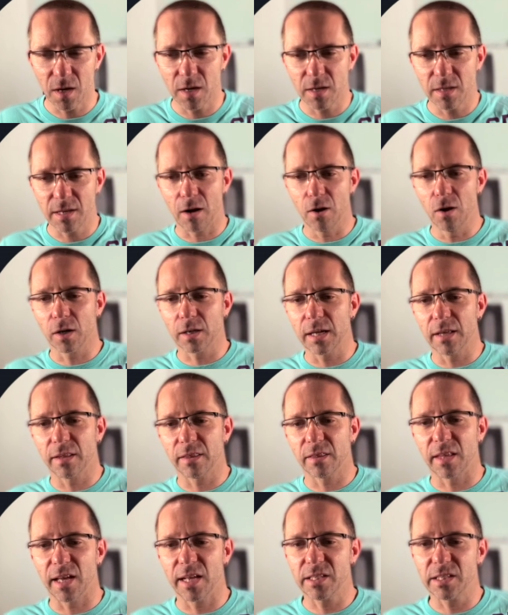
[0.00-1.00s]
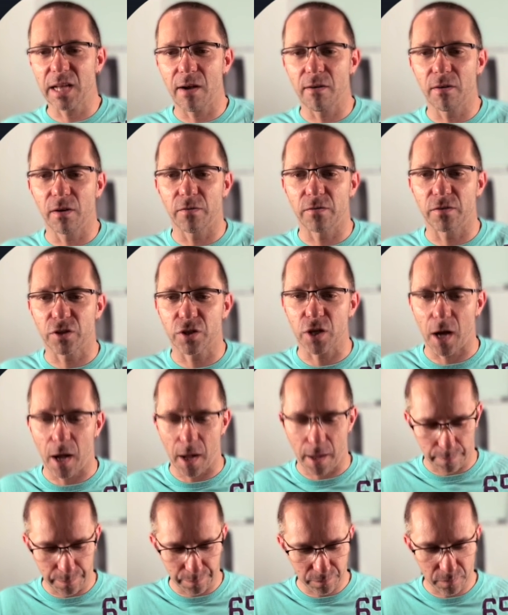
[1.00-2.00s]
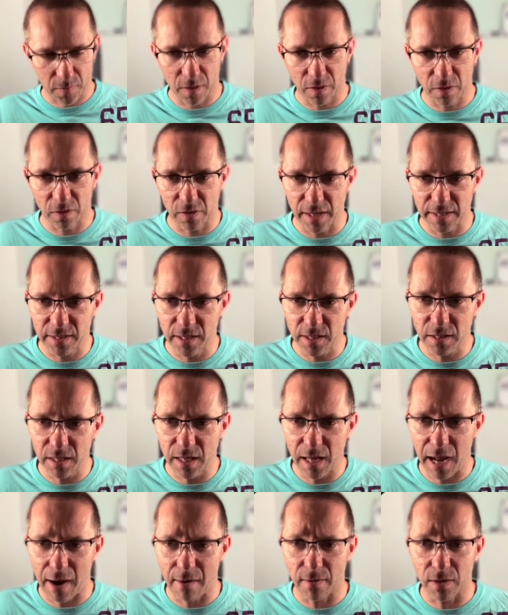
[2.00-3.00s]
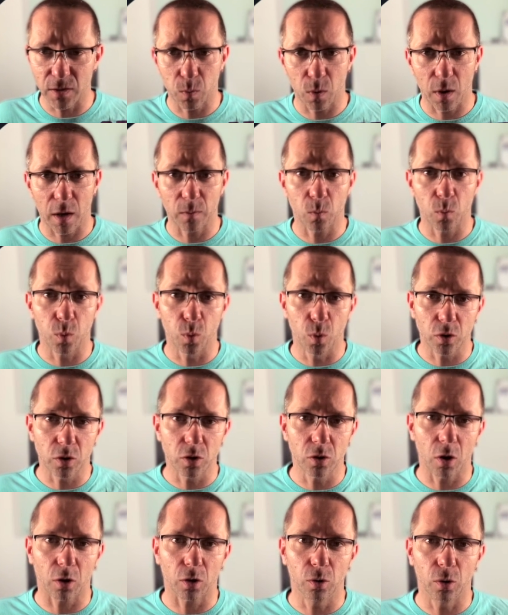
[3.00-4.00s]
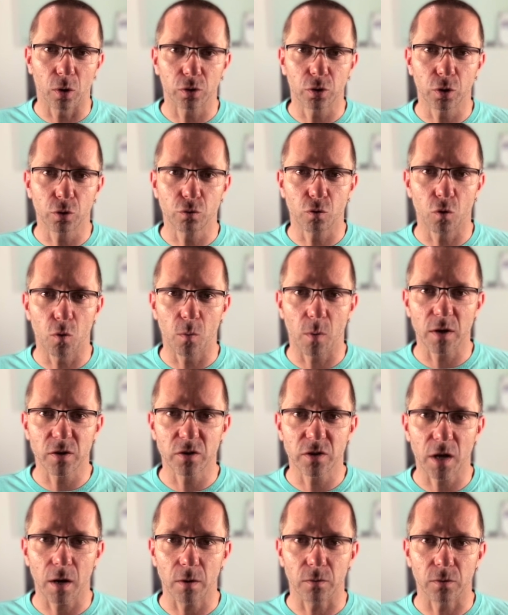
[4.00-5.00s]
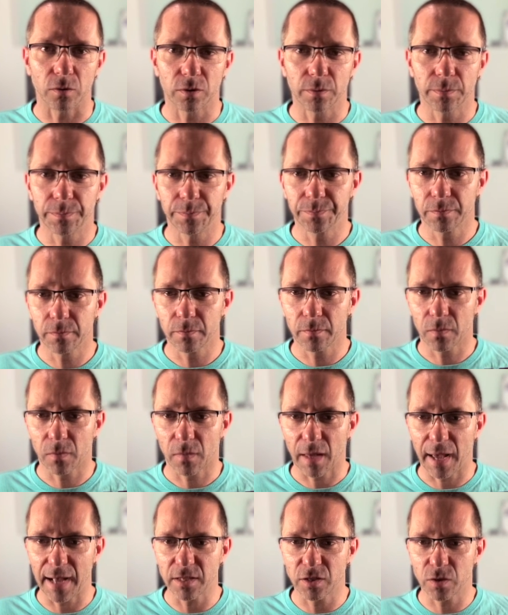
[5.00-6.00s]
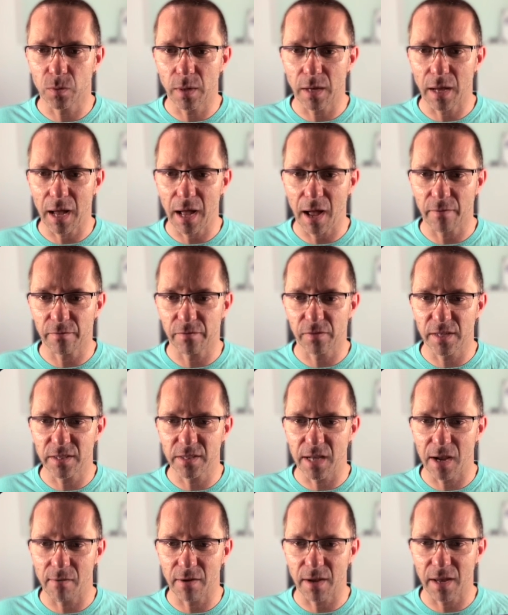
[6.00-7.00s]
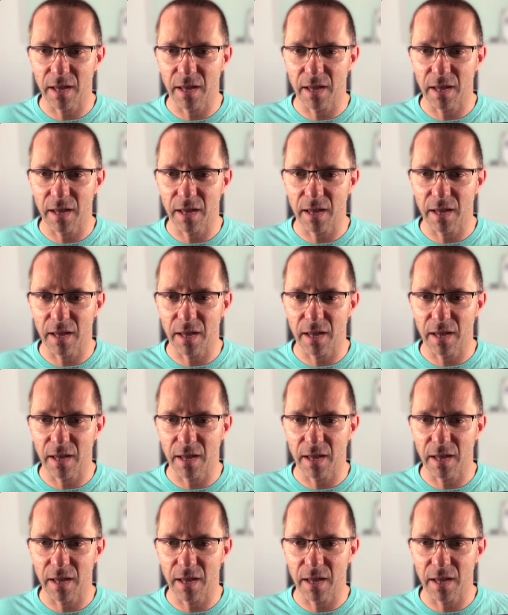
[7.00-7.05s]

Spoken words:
Now looking at this area of the chart, this is the areas where I would not look to draw my zones. Okay, so we have this area